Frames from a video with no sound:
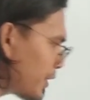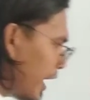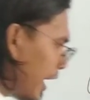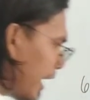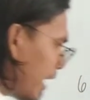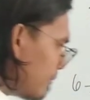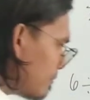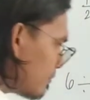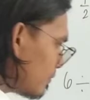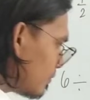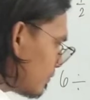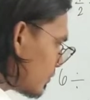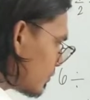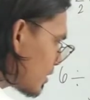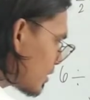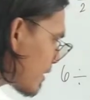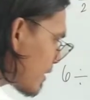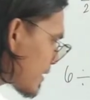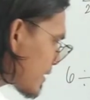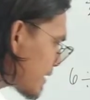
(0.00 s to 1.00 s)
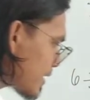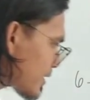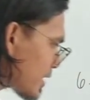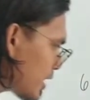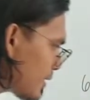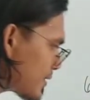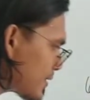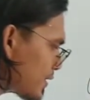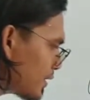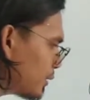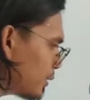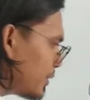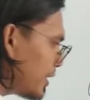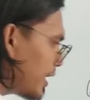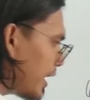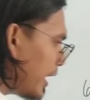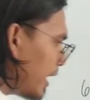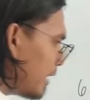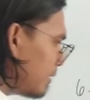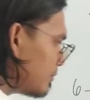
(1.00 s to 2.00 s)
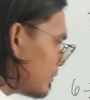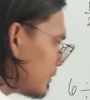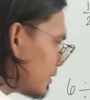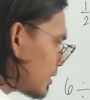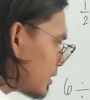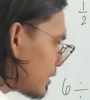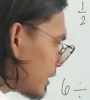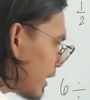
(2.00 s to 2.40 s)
we have 6 times 3, we have